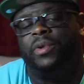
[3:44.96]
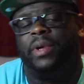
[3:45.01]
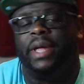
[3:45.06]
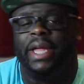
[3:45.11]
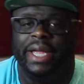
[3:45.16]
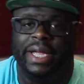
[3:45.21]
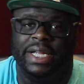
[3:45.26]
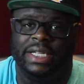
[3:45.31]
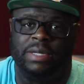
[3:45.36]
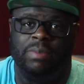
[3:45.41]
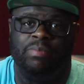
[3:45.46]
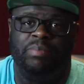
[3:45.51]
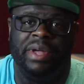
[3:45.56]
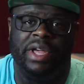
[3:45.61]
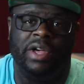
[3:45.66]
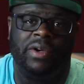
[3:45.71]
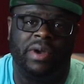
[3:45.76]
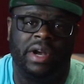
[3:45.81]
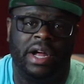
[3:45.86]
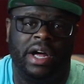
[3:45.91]
is
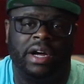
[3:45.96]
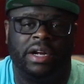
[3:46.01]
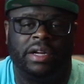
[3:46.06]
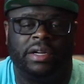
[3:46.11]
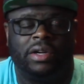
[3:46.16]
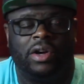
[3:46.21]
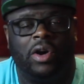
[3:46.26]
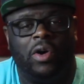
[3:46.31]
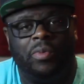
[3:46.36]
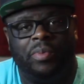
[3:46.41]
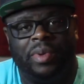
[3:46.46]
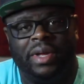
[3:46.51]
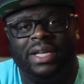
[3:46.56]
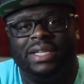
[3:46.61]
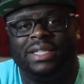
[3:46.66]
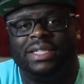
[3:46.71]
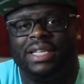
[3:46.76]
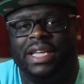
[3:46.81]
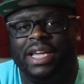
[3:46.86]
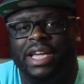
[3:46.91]
build a coping
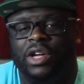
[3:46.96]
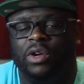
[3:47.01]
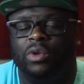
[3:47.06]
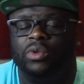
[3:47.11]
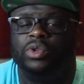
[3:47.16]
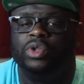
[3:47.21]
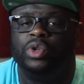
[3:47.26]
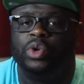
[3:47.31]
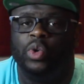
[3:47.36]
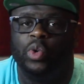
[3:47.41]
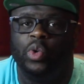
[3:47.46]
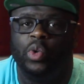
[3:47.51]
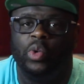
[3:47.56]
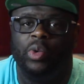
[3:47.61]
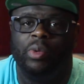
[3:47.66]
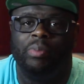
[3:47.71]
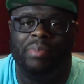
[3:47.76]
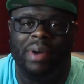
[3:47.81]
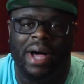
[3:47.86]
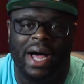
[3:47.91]
skill
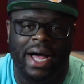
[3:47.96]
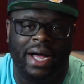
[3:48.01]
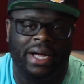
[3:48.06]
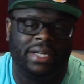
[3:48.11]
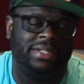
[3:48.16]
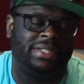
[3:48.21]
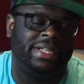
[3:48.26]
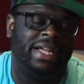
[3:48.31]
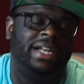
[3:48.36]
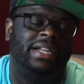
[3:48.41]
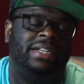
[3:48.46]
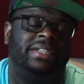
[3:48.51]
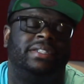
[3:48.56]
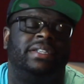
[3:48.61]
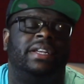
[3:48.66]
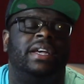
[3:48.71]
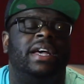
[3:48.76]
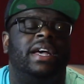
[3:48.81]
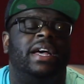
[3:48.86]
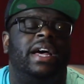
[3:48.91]
toolbox. That is
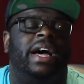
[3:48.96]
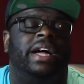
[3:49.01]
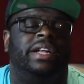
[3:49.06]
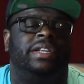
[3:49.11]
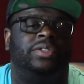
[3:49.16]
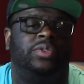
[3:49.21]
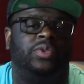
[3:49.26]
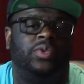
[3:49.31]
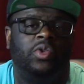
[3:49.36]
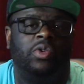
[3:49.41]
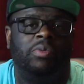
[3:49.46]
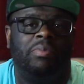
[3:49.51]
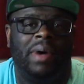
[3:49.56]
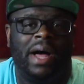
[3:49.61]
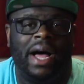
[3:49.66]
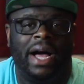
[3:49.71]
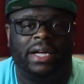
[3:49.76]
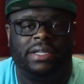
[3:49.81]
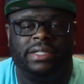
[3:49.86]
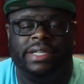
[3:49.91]
a
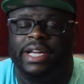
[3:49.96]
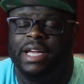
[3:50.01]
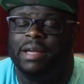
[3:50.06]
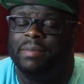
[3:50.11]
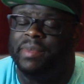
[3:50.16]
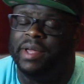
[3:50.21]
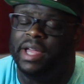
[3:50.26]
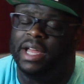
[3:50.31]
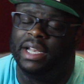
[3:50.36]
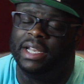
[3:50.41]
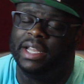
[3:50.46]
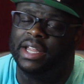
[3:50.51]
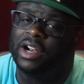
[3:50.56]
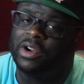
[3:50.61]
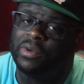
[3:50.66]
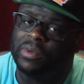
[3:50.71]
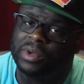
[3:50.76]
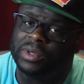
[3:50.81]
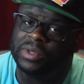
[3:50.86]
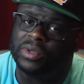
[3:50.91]
toolbox. It could be a
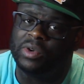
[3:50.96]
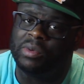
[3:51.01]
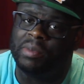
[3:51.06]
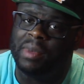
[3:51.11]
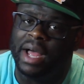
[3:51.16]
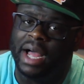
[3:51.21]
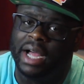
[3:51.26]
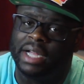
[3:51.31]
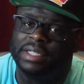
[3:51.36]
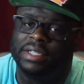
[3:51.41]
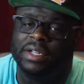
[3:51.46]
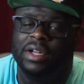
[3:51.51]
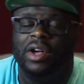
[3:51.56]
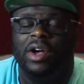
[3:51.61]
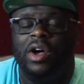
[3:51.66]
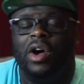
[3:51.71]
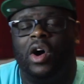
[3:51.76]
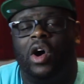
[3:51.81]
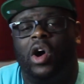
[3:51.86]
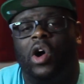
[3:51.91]
literal toolbox
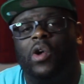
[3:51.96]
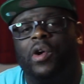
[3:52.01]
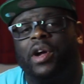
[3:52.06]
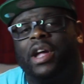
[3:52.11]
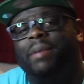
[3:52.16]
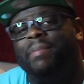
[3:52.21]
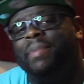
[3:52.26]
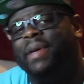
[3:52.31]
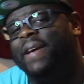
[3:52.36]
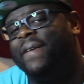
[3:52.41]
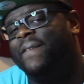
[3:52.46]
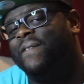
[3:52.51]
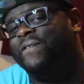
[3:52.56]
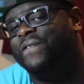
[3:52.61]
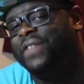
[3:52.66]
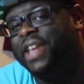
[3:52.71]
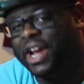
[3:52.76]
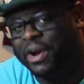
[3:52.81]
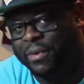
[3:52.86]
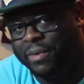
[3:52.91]
or it could be a
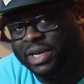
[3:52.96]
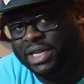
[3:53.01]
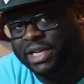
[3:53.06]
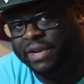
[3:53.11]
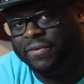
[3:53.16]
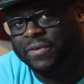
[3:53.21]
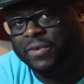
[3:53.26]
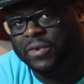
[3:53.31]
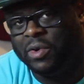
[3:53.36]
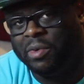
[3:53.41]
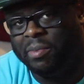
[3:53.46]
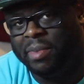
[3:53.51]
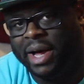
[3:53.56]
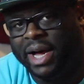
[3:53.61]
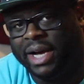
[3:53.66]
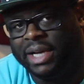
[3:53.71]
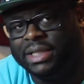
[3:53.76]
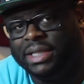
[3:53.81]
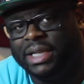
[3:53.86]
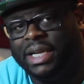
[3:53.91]
figurative
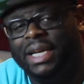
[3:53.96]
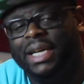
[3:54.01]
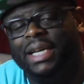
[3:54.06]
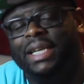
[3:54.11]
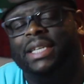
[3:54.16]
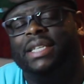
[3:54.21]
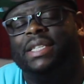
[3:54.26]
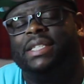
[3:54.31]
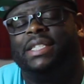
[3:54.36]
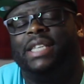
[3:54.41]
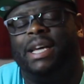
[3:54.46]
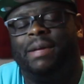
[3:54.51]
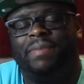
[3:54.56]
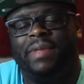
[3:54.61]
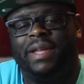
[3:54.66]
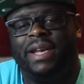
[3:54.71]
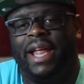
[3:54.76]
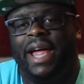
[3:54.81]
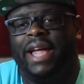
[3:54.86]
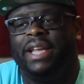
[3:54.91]
toolbox. Something
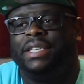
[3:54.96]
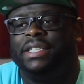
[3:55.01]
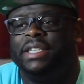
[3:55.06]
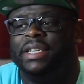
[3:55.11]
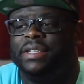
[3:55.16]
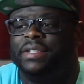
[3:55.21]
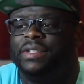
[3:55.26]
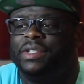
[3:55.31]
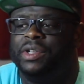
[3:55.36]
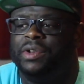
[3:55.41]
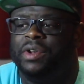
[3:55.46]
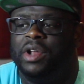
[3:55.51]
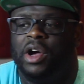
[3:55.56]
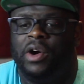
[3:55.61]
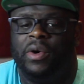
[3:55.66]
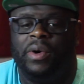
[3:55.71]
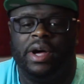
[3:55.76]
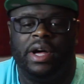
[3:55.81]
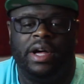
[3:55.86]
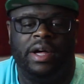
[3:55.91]
that just, you
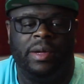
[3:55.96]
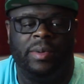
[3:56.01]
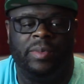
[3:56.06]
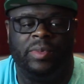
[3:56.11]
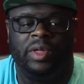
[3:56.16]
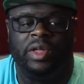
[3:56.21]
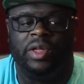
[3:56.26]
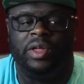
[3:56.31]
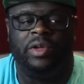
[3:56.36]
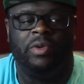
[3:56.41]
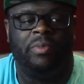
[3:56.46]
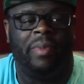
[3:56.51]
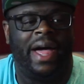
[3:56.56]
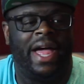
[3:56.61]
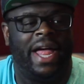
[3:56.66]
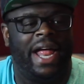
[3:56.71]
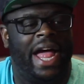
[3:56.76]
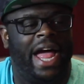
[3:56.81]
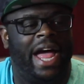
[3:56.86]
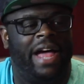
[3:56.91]
might
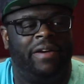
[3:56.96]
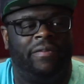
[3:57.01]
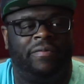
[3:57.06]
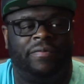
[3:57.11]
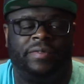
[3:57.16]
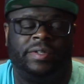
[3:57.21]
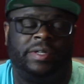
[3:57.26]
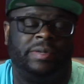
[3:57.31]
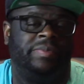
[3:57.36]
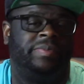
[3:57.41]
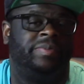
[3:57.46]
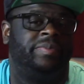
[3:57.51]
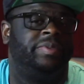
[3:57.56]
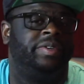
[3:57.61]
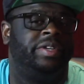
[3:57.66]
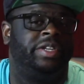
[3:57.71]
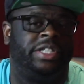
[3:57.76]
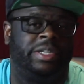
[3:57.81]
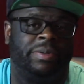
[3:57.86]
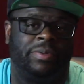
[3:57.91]
have some
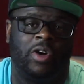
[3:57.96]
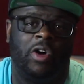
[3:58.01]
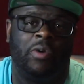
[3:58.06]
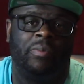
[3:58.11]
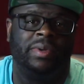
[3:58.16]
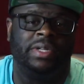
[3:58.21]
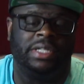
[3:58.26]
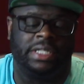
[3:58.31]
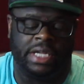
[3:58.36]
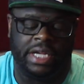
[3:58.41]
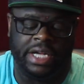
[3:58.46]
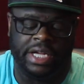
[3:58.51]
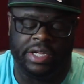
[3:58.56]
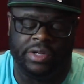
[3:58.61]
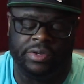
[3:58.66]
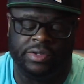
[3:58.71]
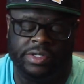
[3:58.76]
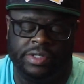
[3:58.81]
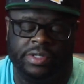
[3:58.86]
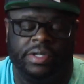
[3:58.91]
coping
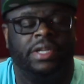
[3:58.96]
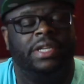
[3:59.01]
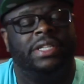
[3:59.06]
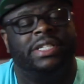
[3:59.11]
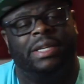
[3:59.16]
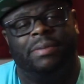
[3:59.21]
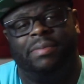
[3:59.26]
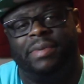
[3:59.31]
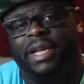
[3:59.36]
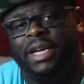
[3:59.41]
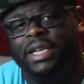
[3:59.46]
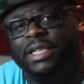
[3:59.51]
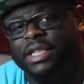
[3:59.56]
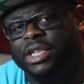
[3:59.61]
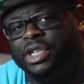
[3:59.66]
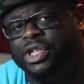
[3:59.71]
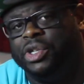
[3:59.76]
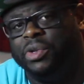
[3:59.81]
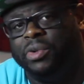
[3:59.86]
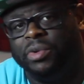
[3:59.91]
skills, some things that
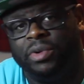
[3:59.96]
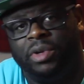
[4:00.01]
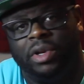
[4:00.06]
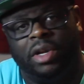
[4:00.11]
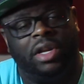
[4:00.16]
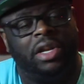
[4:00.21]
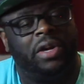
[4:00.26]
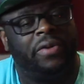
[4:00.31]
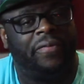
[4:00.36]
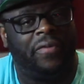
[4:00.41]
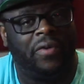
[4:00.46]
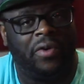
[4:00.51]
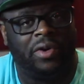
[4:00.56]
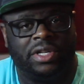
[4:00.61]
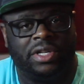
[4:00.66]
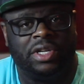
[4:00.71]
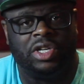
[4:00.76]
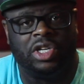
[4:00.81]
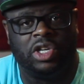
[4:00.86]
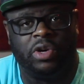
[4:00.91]
you look forward
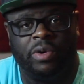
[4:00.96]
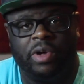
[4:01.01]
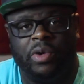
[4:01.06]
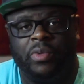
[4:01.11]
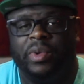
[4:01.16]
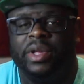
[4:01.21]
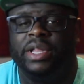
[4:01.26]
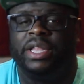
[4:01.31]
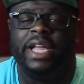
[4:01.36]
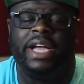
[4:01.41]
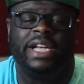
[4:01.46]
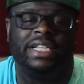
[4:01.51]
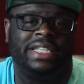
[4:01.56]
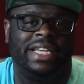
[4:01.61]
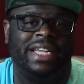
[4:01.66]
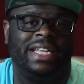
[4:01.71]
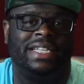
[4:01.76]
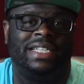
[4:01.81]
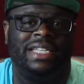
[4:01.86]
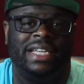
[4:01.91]
doing when things
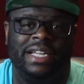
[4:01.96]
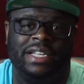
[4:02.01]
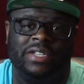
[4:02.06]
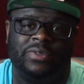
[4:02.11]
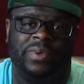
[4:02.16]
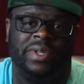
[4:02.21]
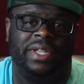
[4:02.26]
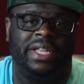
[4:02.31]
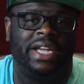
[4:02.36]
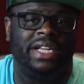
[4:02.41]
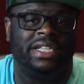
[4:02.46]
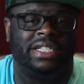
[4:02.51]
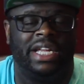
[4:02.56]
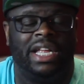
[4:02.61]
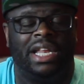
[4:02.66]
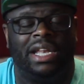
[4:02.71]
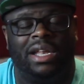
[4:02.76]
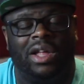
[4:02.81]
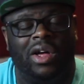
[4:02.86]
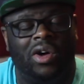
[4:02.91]
get tense, when things get
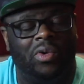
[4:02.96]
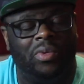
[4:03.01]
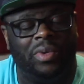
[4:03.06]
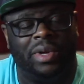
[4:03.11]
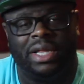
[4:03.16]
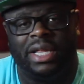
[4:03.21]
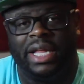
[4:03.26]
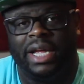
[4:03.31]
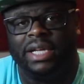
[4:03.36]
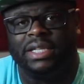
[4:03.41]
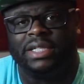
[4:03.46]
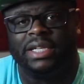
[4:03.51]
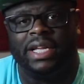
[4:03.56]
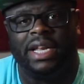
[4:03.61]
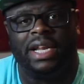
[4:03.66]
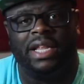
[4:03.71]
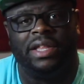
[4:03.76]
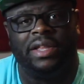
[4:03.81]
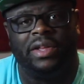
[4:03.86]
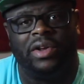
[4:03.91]
low, when things get a
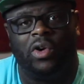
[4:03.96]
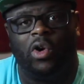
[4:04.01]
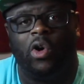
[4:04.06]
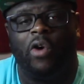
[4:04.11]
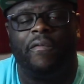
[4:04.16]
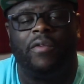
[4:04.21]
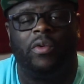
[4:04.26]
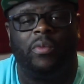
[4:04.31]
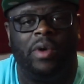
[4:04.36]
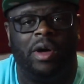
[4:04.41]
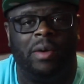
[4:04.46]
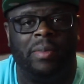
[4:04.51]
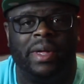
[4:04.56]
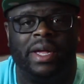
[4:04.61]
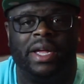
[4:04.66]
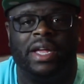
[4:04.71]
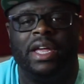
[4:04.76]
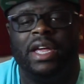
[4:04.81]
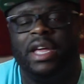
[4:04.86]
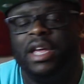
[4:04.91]
little overwhelming.
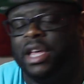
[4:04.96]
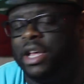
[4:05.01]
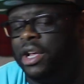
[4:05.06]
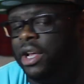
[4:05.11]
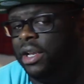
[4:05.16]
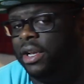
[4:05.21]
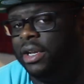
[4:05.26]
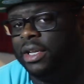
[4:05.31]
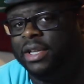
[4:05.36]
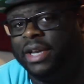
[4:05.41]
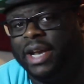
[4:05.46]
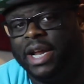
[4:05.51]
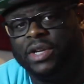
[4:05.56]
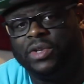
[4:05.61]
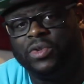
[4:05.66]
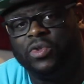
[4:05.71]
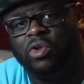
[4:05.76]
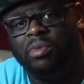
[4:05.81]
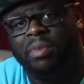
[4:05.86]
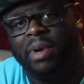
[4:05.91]
You look to that
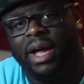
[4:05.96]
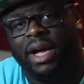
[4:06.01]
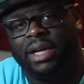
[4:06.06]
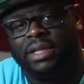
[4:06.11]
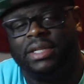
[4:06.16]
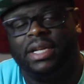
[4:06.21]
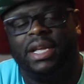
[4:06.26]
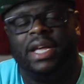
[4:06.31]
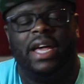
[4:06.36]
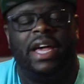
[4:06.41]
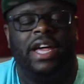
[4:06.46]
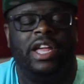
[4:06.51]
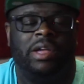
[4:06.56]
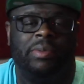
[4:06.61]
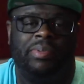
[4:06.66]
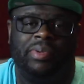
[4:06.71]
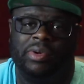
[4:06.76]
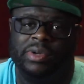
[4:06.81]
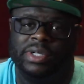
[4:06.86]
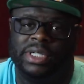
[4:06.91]
toolbox and you
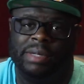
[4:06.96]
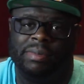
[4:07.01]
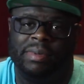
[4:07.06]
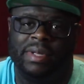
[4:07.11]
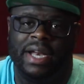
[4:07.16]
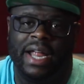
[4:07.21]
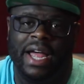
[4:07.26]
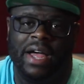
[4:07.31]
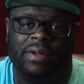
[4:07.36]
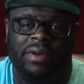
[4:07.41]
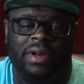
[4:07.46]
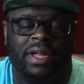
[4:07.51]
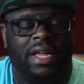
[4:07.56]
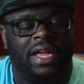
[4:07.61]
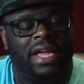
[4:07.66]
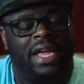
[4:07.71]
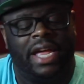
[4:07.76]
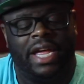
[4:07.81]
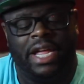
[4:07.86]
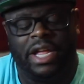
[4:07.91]
pull something out
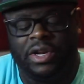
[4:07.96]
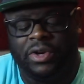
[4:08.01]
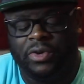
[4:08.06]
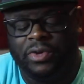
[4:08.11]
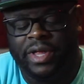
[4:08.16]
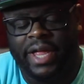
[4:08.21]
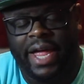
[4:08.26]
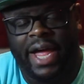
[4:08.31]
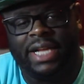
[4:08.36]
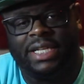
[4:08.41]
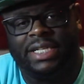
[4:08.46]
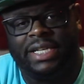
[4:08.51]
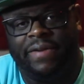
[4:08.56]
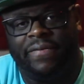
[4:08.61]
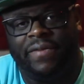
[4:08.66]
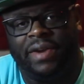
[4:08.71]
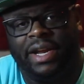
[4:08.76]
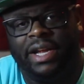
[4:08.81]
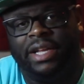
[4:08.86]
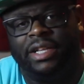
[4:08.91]
and you do the
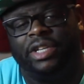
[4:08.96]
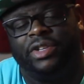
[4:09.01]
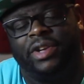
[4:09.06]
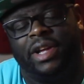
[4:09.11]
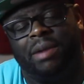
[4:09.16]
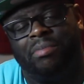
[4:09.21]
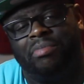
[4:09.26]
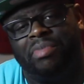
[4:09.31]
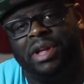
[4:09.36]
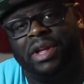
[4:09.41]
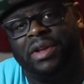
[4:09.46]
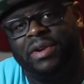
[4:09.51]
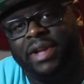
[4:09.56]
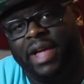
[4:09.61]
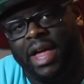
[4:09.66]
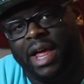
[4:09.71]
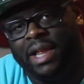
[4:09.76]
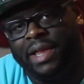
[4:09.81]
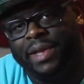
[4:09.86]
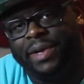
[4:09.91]
activity to try to bring you down
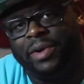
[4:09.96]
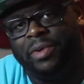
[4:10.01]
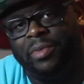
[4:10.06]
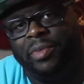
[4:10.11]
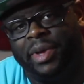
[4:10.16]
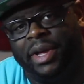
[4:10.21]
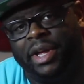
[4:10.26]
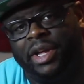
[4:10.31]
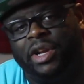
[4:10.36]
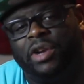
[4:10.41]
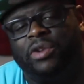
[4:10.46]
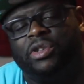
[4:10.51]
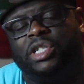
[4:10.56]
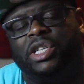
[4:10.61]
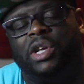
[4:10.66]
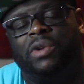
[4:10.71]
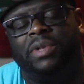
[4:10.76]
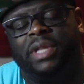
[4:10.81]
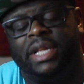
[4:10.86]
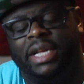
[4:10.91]
a little bit, slow
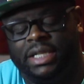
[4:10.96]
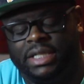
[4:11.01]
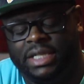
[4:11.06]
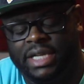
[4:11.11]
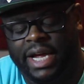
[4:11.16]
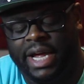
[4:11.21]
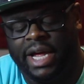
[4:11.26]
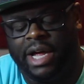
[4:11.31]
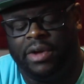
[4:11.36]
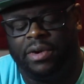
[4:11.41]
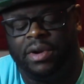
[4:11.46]
things down,